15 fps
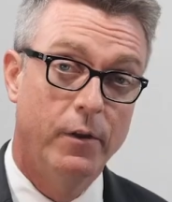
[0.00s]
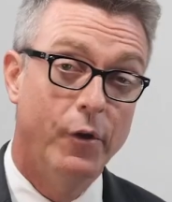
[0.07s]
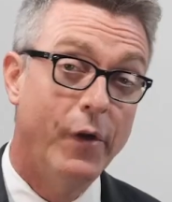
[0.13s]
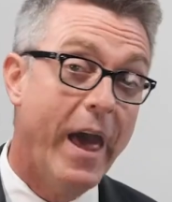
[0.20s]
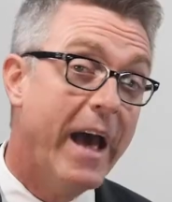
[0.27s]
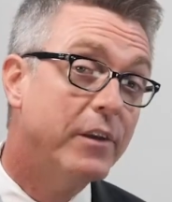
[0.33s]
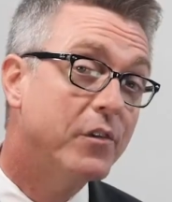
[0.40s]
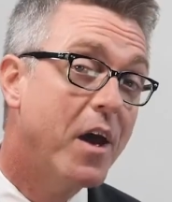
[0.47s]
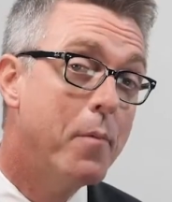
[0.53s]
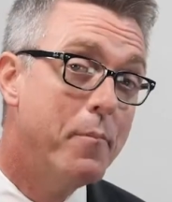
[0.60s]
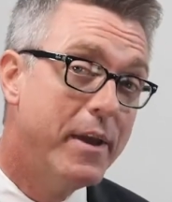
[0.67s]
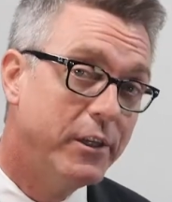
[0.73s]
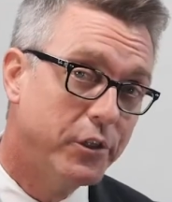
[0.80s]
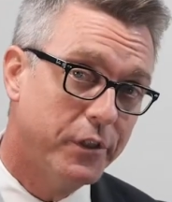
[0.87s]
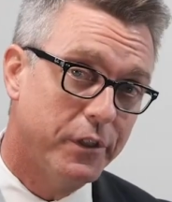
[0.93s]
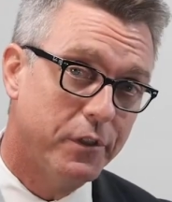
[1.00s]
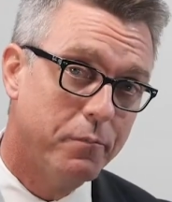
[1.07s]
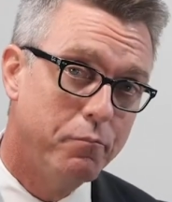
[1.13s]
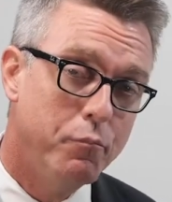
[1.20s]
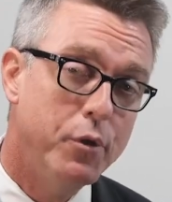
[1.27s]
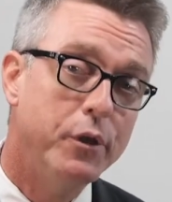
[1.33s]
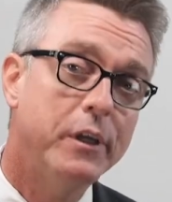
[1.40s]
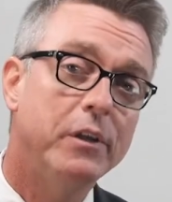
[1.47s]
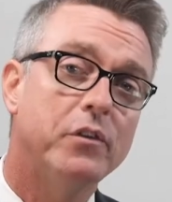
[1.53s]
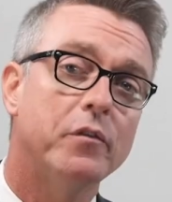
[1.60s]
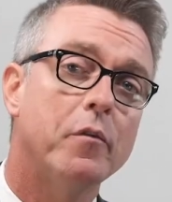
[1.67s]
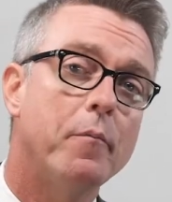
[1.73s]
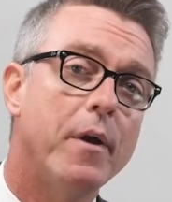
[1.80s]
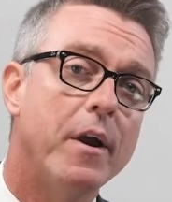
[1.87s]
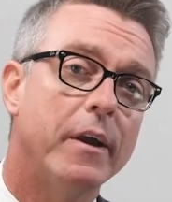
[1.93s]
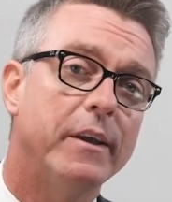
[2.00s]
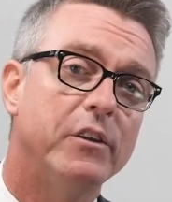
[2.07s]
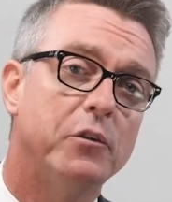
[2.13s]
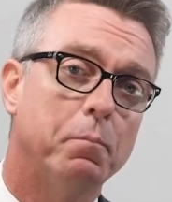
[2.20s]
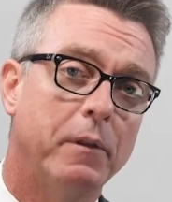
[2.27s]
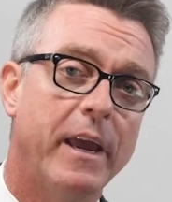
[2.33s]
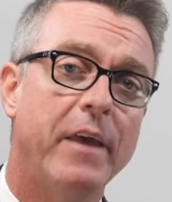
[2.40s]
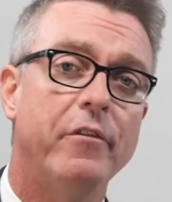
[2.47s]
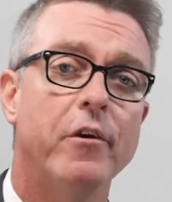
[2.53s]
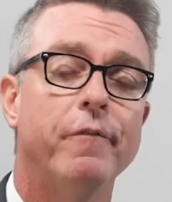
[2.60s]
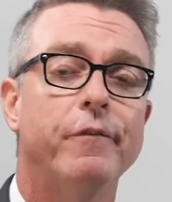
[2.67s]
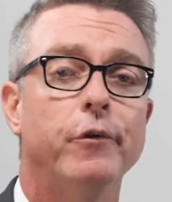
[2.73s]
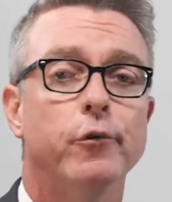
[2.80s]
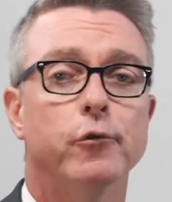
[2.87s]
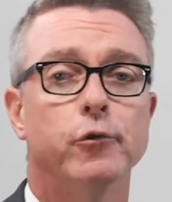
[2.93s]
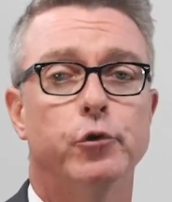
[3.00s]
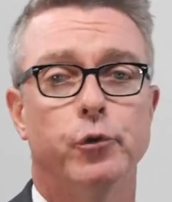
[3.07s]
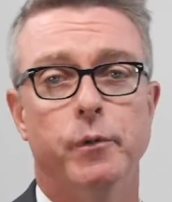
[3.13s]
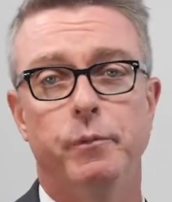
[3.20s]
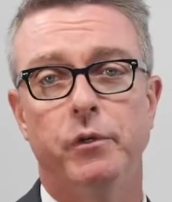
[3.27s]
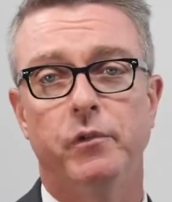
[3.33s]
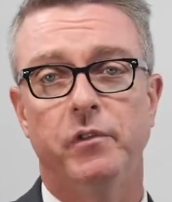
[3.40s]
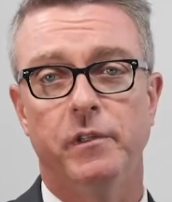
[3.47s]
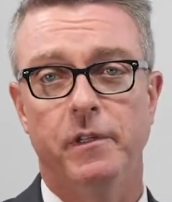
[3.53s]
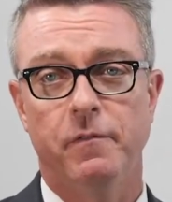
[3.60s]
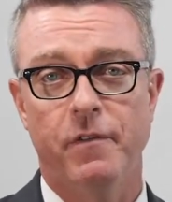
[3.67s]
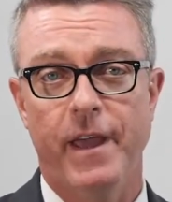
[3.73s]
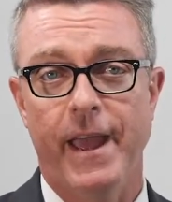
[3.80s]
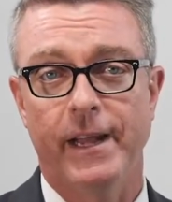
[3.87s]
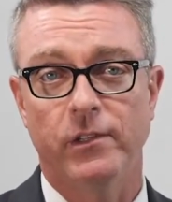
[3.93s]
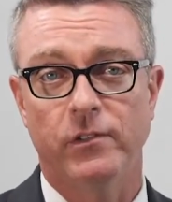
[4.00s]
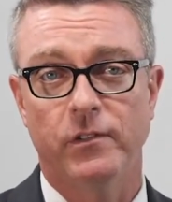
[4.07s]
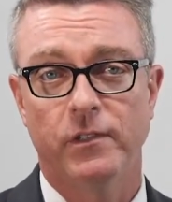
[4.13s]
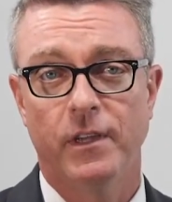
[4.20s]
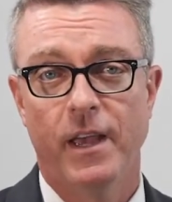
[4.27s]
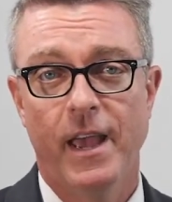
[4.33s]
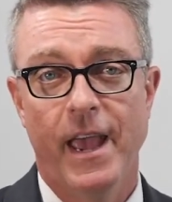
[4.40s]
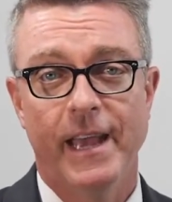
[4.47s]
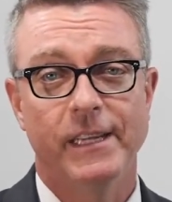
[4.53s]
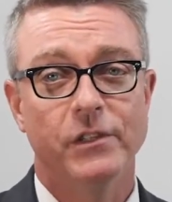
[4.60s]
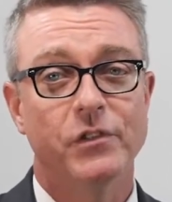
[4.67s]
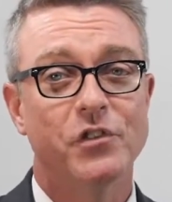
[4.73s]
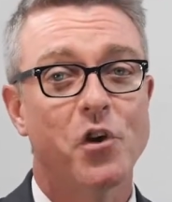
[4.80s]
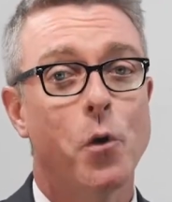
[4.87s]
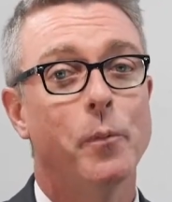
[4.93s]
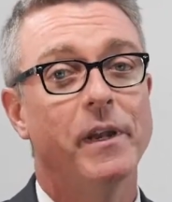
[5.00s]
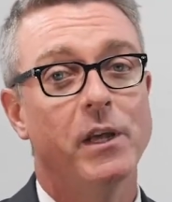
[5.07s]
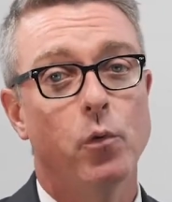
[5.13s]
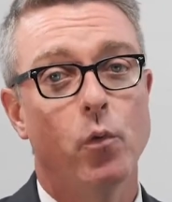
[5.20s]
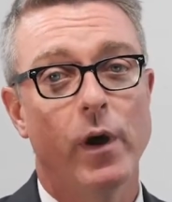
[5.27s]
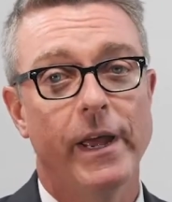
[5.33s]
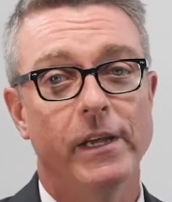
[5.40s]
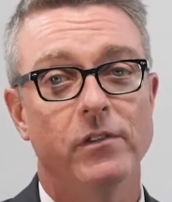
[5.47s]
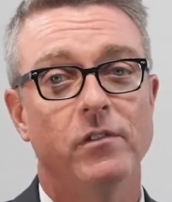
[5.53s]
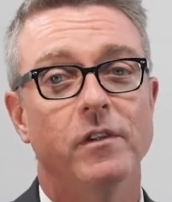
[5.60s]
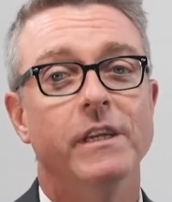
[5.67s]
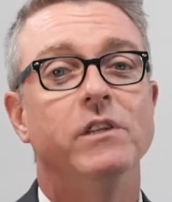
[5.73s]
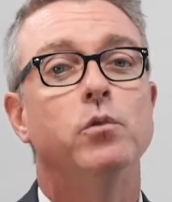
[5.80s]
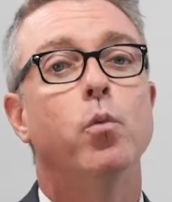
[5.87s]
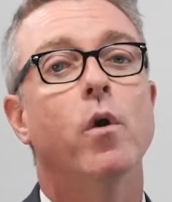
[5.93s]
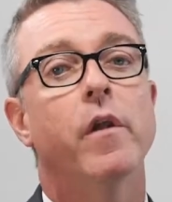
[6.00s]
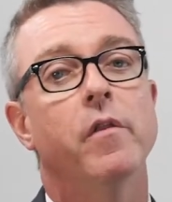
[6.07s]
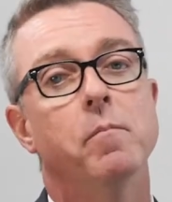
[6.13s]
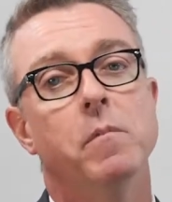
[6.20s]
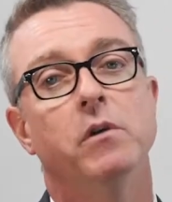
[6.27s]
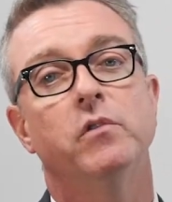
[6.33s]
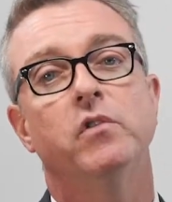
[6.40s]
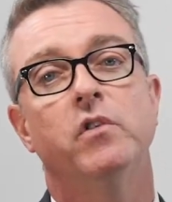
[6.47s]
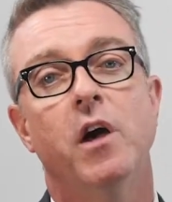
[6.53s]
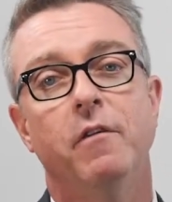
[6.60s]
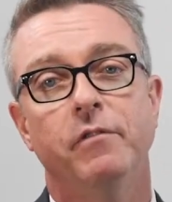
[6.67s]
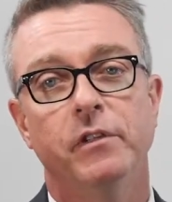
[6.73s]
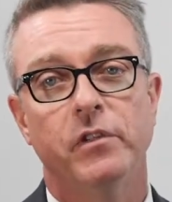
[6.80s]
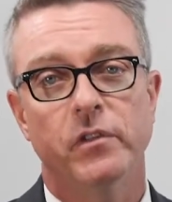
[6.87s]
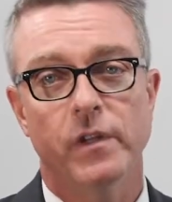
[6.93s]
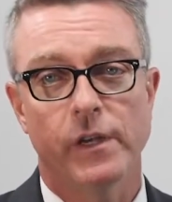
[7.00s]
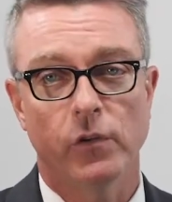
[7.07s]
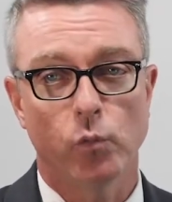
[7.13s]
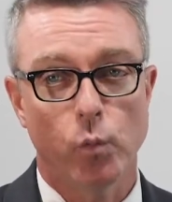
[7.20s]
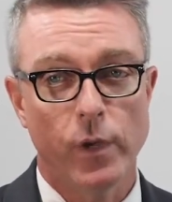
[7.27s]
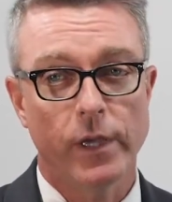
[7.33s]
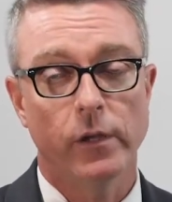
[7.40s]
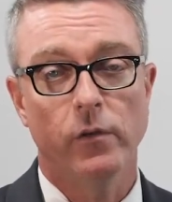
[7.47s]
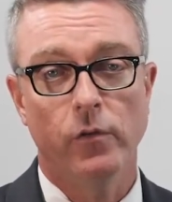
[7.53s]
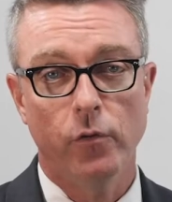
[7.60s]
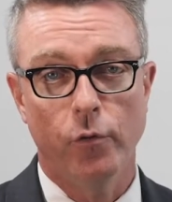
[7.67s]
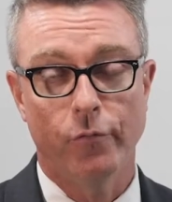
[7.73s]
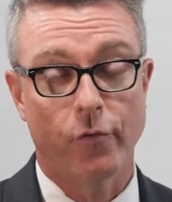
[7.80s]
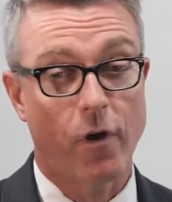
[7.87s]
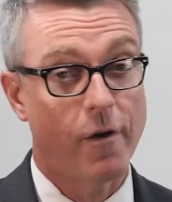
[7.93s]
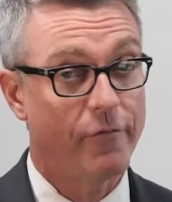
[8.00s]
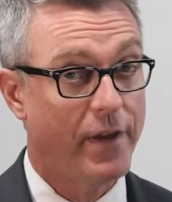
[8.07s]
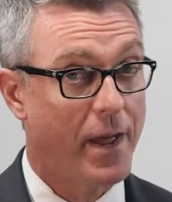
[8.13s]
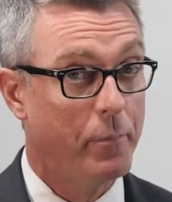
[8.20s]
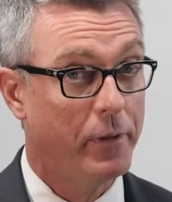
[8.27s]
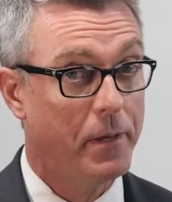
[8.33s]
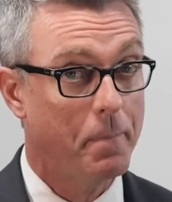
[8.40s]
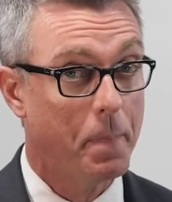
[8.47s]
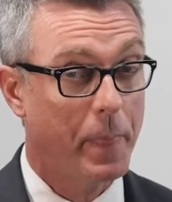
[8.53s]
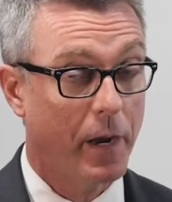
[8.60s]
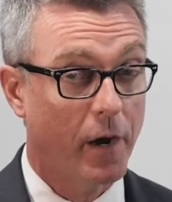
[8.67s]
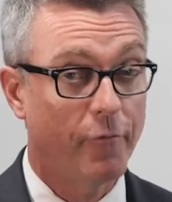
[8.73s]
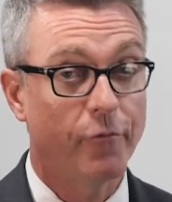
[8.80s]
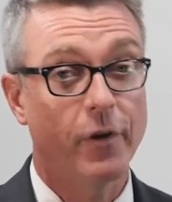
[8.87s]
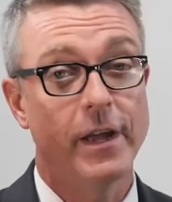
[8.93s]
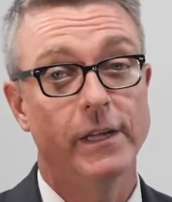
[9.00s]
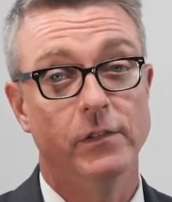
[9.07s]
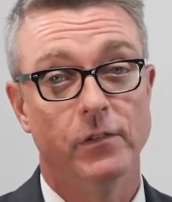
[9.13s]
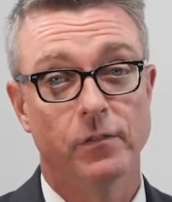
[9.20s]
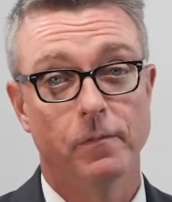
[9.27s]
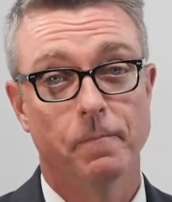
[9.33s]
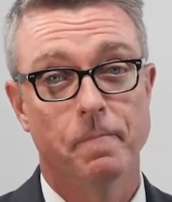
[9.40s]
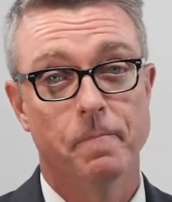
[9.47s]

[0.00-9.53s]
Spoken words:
As I mentioned, millions of Americans plan their funeral tributes in advance. And in so many ways, it's one of the most selfless things we can do for our family and our friends.